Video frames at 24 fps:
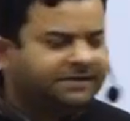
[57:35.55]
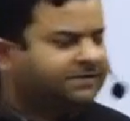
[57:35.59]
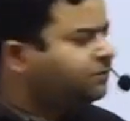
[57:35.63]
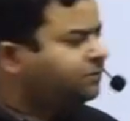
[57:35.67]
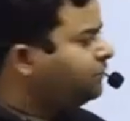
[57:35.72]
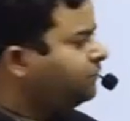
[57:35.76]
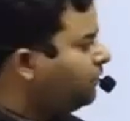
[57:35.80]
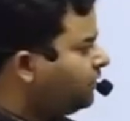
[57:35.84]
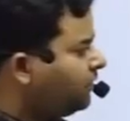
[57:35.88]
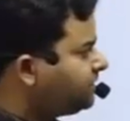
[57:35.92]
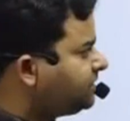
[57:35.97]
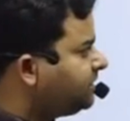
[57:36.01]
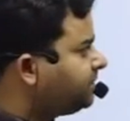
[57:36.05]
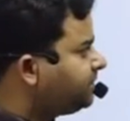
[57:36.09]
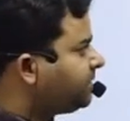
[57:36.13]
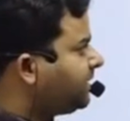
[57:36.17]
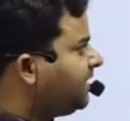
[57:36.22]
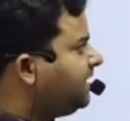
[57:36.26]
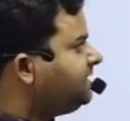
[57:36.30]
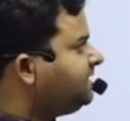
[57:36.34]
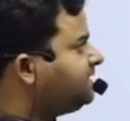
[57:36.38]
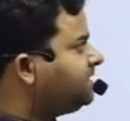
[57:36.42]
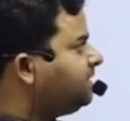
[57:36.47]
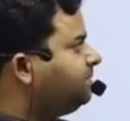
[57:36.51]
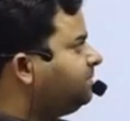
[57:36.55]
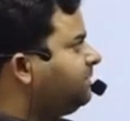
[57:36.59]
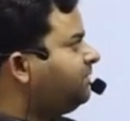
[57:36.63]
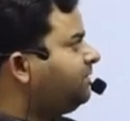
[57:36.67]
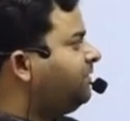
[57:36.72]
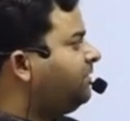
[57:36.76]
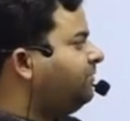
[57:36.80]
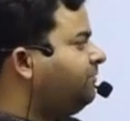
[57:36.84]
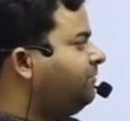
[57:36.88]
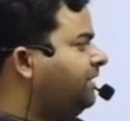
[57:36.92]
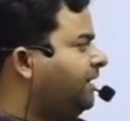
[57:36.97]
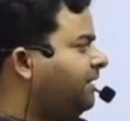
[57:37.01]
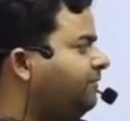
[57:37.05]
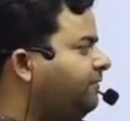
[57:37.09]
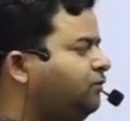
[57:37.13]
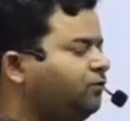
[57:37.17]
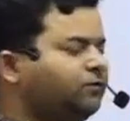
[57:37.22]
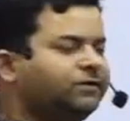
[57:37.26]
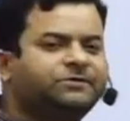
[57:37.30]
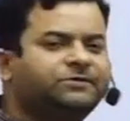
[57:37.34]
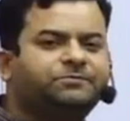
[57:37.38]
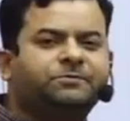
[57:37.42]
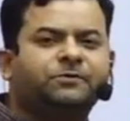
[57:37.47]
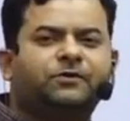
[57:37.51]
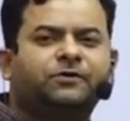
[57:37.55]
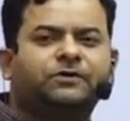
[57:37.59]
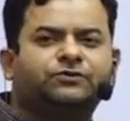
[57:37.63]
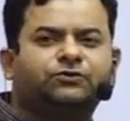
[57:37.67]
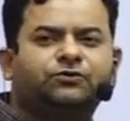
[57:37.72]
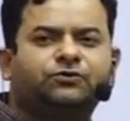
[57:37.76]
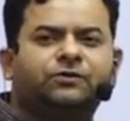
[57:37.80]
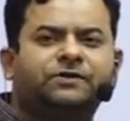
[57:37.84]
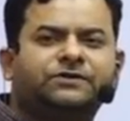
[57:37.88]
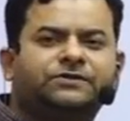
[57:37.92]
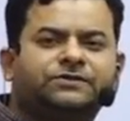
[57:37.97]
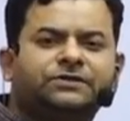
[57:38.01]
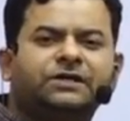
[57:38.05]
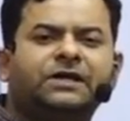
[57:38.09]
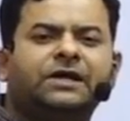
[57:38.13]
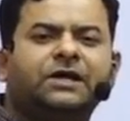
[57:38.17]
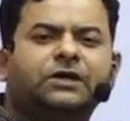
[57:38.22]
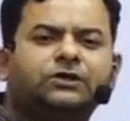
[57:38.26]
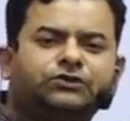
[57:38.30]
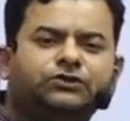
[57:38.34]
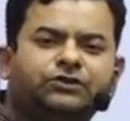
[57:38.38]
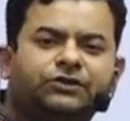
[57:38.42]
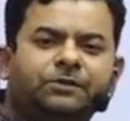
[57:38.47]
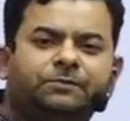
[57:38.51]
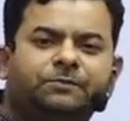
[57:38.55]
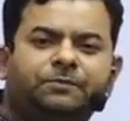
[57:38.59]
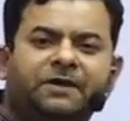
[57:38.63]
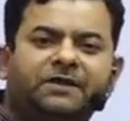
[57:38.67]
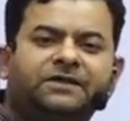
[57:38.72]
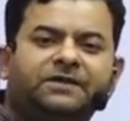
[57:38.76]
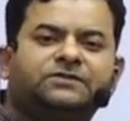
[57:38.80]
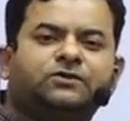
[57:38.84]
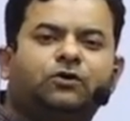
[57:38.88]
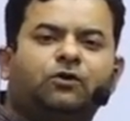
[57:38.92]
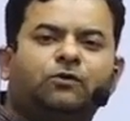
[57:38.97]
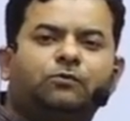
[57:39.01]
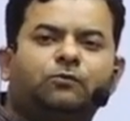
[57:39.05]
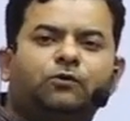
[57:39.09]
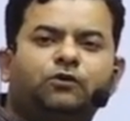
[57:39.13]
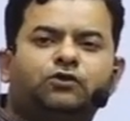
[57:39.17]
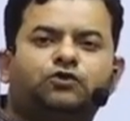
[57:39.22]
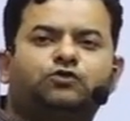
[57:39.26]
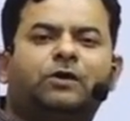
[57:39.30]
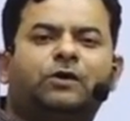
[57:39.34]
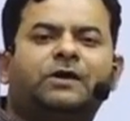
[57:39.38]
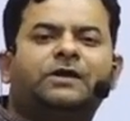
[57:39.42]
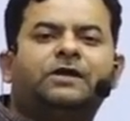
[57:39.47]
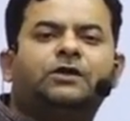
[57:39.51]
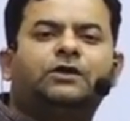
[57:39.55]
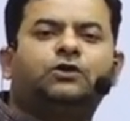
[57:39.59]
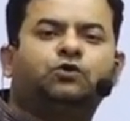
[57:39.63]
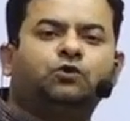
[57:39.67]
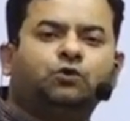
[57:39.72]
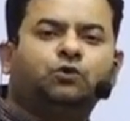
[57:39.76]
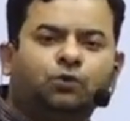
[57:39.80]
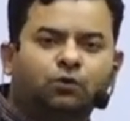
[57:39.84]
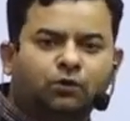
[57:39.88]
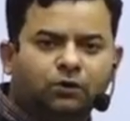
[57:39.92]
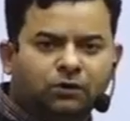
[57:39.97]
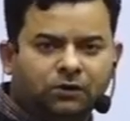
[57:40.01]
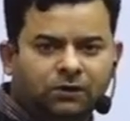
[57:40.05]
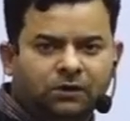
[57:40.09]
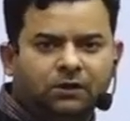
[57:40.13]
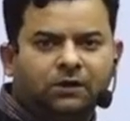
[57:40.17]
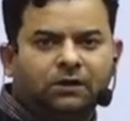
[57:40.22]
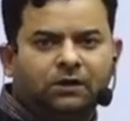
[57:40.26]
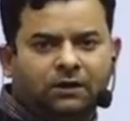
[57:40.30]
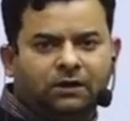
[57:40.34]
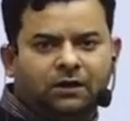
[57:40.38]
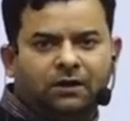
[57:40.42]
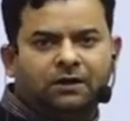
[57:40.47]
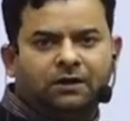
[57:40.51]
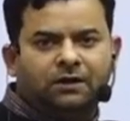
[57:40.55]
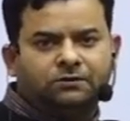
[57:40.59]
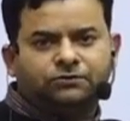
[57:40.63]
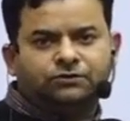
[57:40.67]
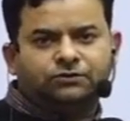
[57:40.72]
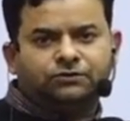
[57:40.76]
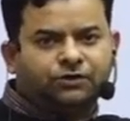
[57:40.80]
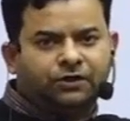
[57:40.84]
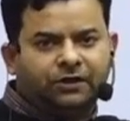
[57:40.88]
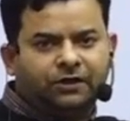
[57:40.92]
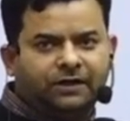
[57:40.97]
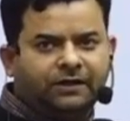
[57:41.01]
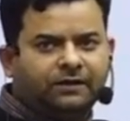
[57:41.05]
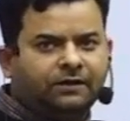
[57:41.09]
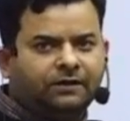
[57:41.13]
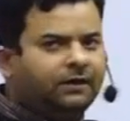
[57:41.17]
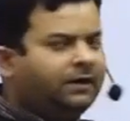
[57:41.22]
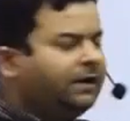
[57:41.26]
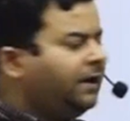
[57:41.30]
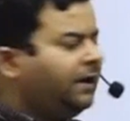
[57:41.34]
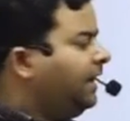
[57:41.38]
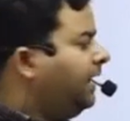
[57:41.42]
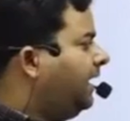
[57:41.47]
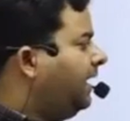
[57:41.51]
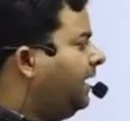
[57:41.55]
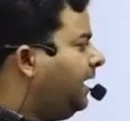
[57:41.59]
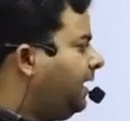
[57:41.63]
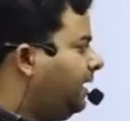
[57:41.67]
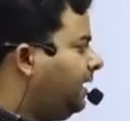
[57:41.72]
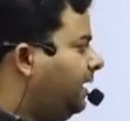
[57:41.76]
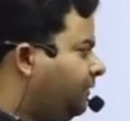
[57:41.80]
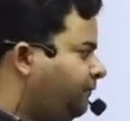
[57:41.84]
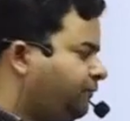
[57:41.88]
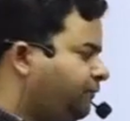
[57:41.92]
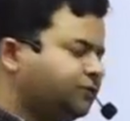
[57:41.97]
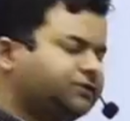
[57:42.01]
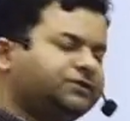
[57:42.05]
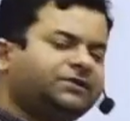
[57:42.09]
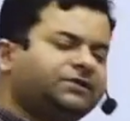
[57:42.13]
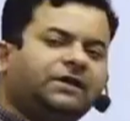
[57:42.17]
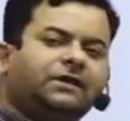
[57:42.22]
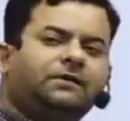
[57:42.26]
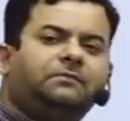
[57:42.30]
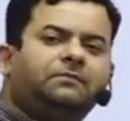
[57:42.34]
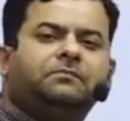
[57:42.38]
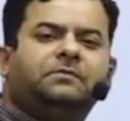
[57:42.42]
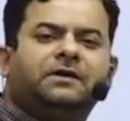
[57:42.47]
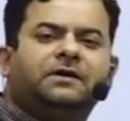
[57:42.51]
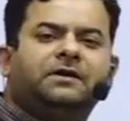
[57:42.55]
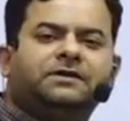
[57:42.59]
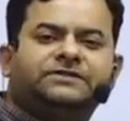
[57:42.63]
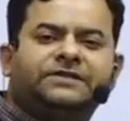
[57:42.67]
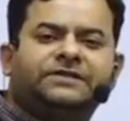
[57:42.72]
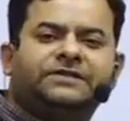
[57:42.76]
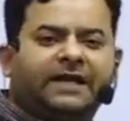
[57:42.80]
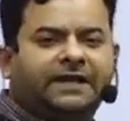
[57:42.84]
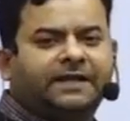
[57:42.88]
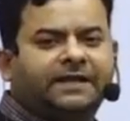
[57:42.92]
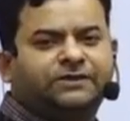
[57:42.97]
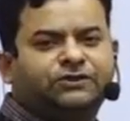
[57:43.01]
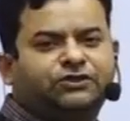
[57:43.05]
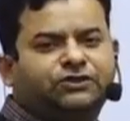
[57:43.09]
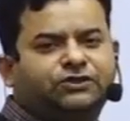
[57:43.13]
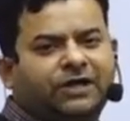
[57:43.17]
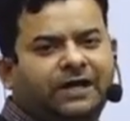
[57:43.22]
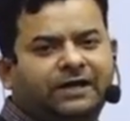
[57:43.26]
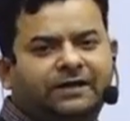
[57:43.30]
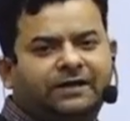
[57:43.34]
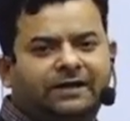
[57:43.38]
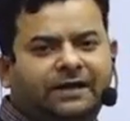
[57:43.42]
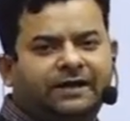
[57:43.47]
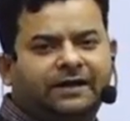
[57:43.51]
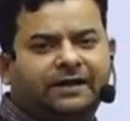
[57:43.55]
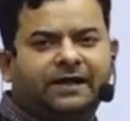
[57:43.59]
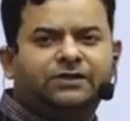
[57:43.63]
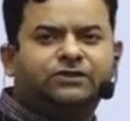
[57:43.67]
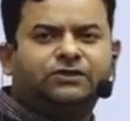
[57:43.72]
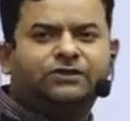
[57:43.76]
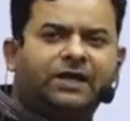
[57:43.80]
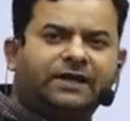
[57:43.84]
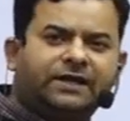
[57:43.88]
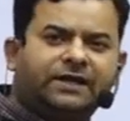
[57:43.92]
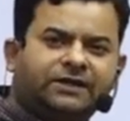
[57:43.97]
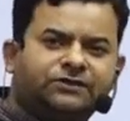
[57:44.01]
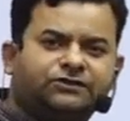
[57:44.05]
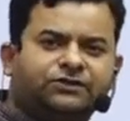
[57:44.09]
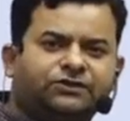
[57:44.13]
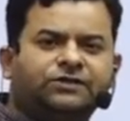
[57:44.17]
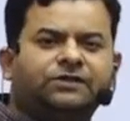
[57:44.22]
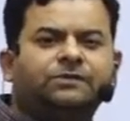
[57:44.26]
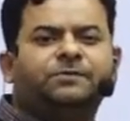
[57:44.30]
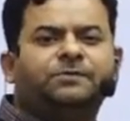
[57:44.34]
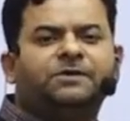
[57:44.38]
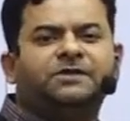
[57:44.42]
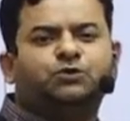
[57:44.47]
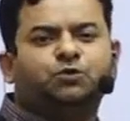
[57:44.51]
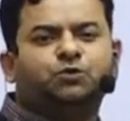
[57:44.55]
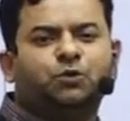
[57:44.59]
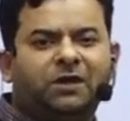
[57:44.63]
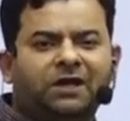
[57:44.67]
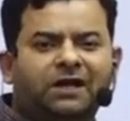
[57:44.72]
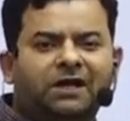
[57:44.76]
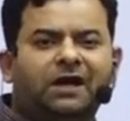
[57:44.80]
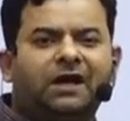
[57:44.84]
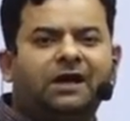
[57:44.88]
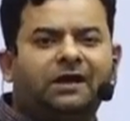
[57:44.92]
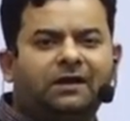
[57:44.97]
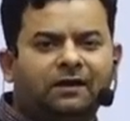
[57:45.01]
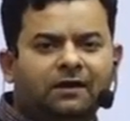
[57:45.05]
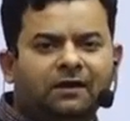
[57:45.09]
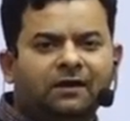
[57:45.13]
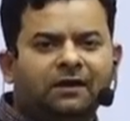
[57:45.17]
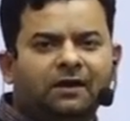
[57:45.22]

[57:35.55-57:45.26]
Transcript: So not a surprise, number one we have US, because US GDP is almost 22 trillion. If you see, second is China. Again, China's GDP is very high.